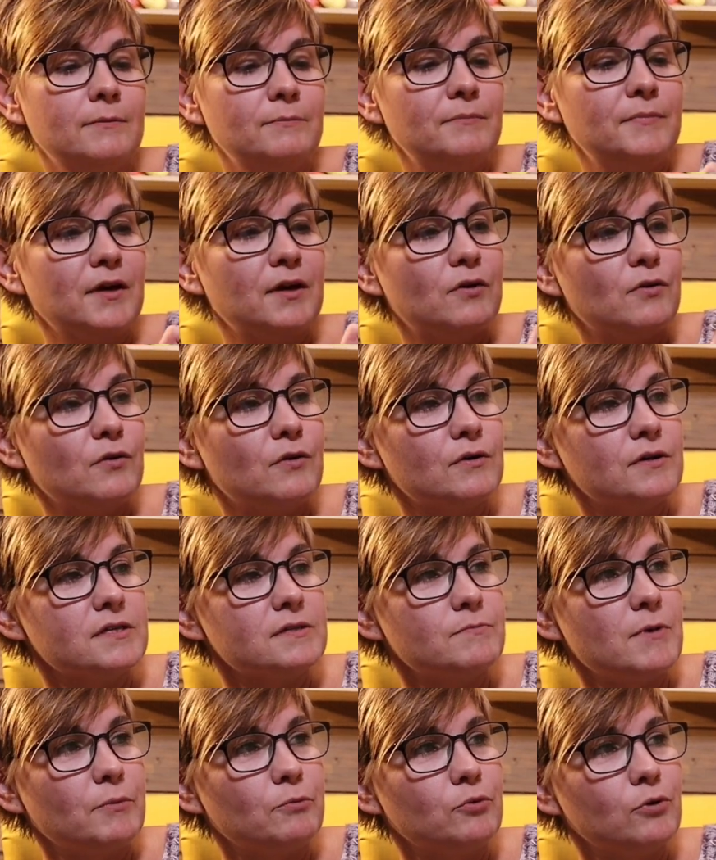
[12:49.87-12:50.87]
Because
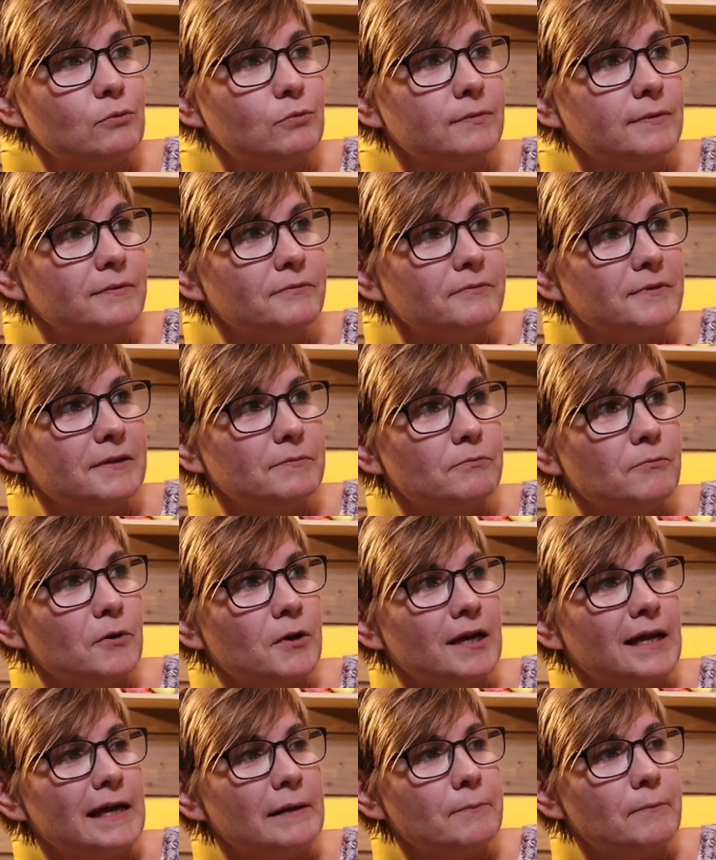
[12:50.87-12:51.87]
my problem with
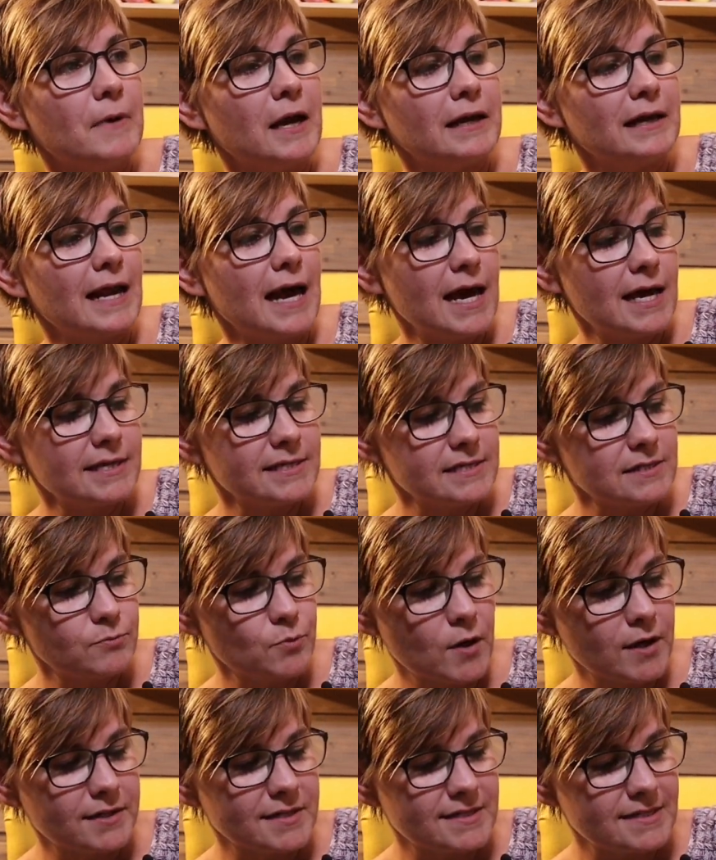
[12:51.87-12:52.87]
my last
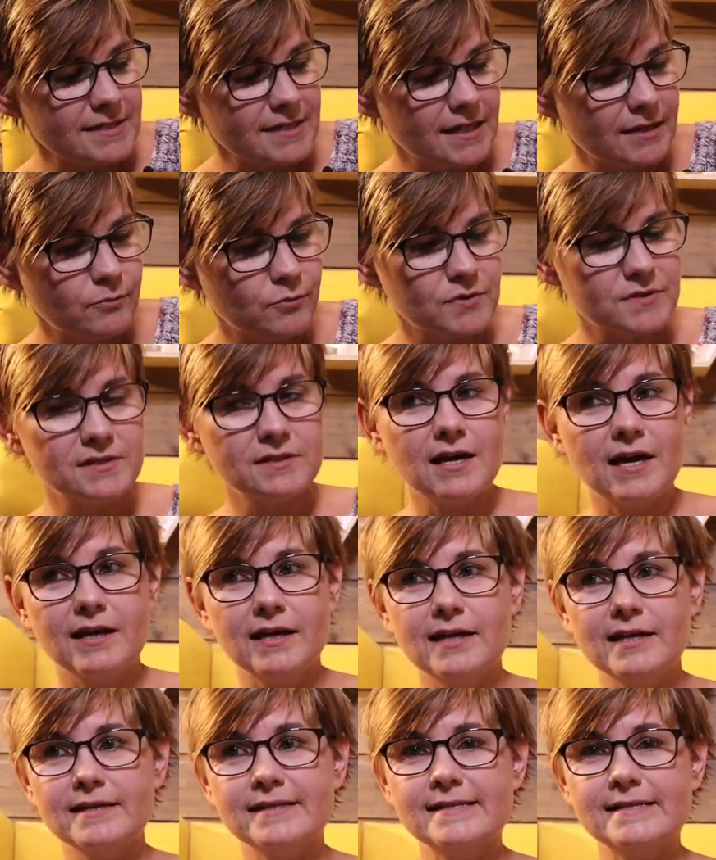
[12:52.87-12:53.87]
Brightest Tea was that
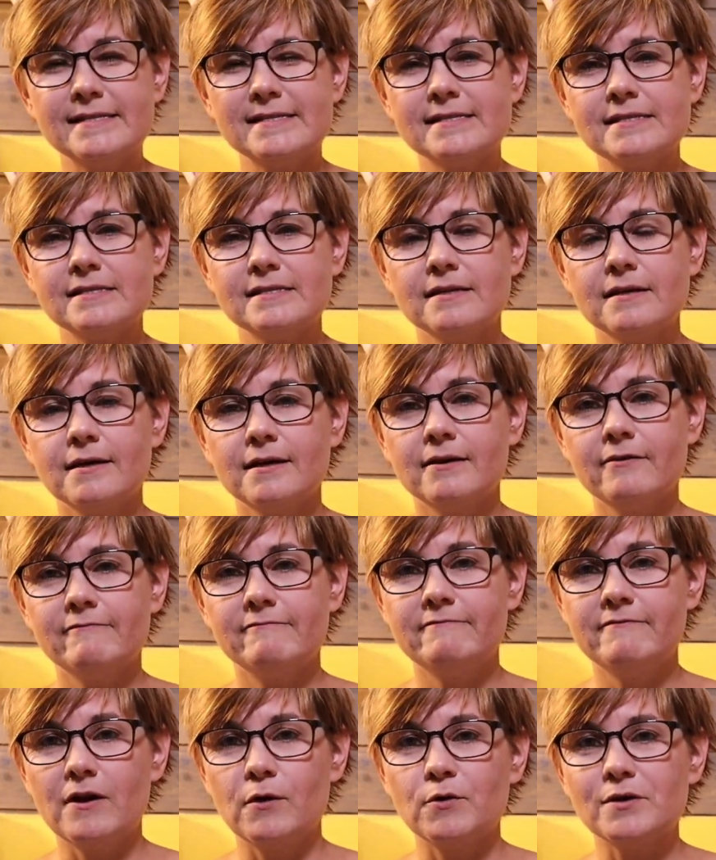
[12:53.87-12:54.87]
it is
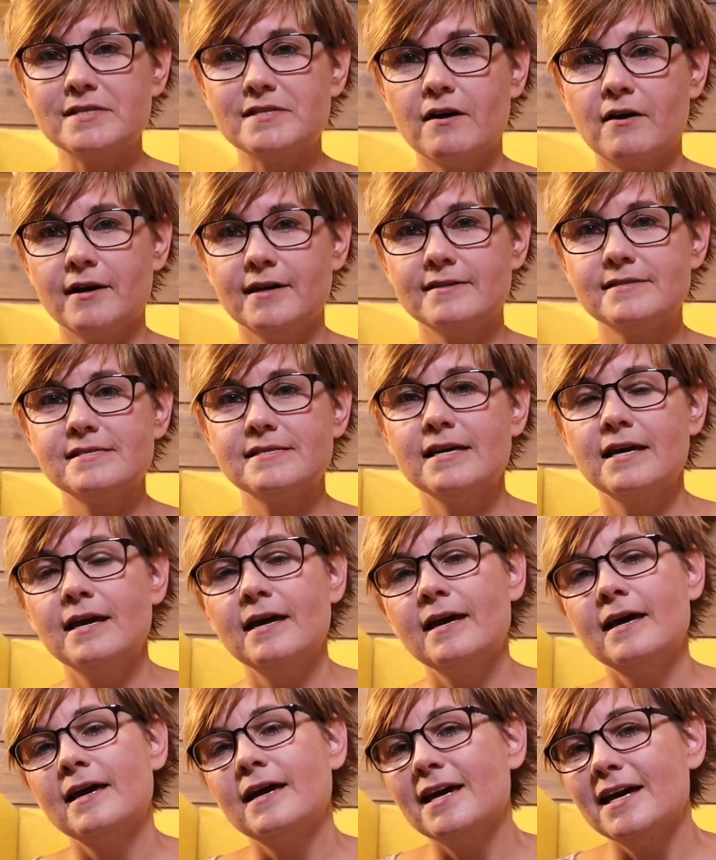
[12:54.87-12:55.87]
very tight.
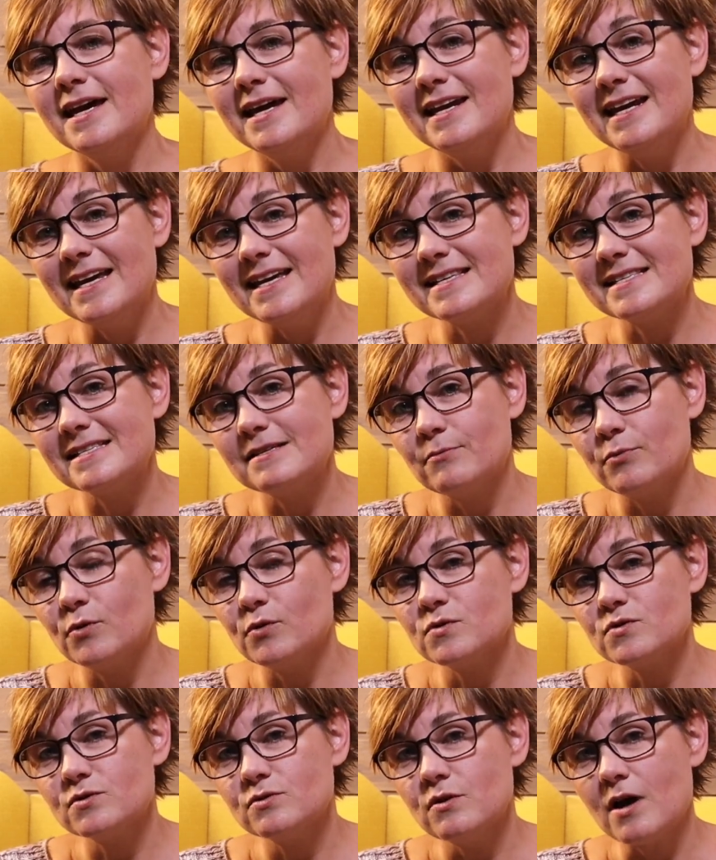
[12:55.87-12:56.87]
It is
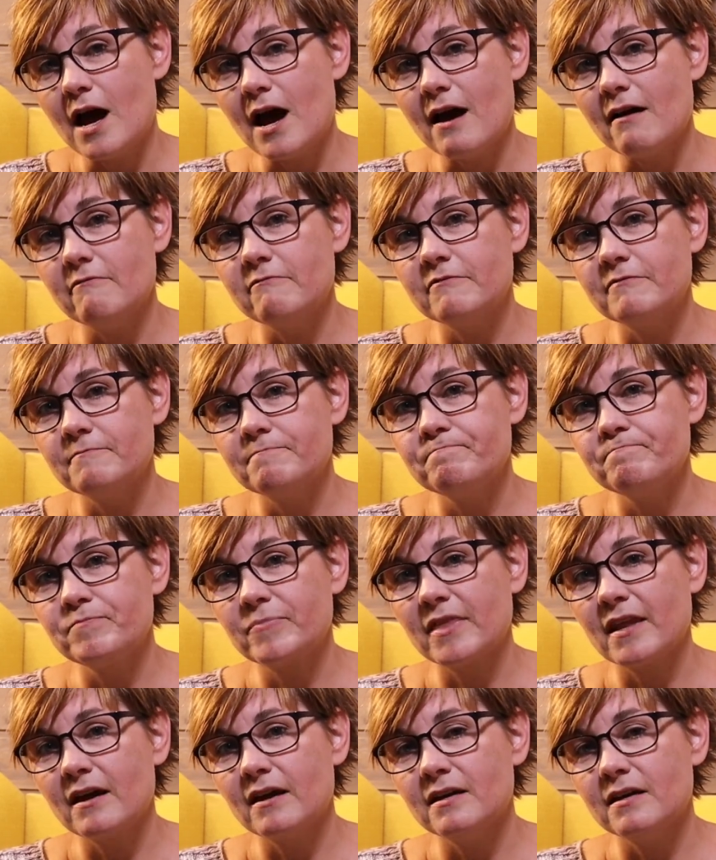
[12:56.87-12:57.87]
supposed to have
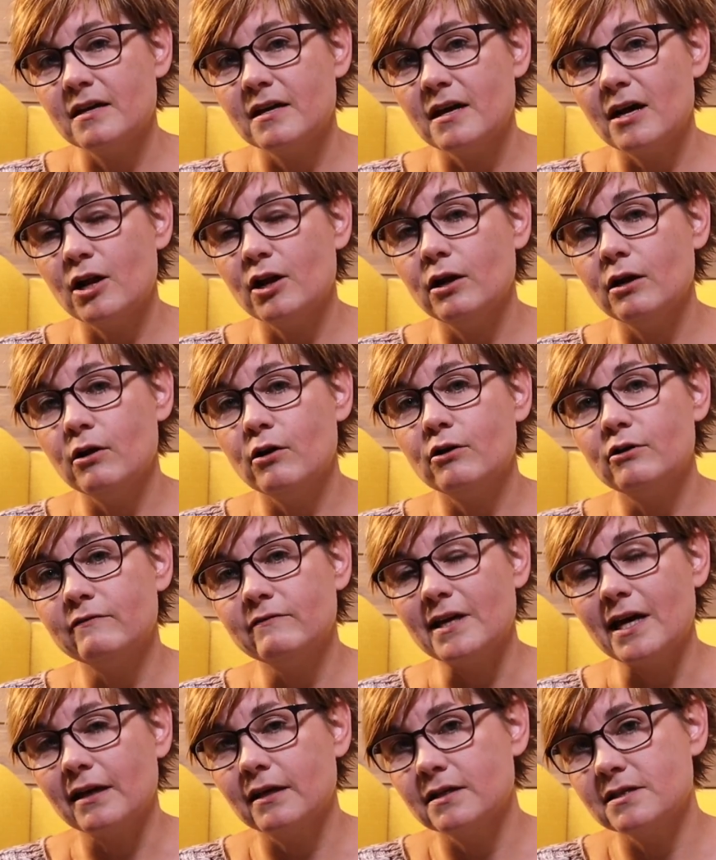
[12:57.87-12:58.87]
a lot of
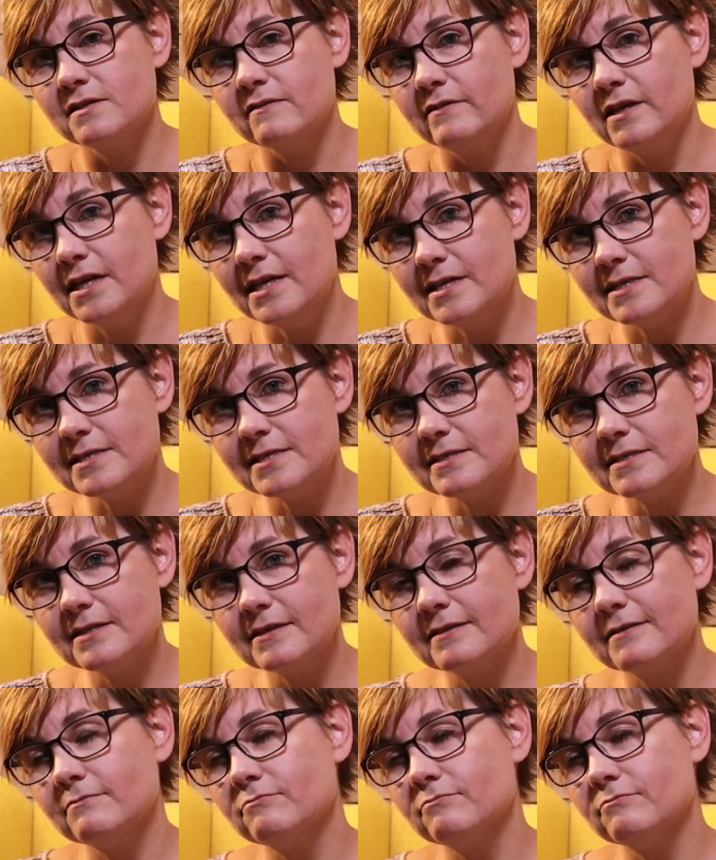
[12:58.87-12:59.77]
negative ease.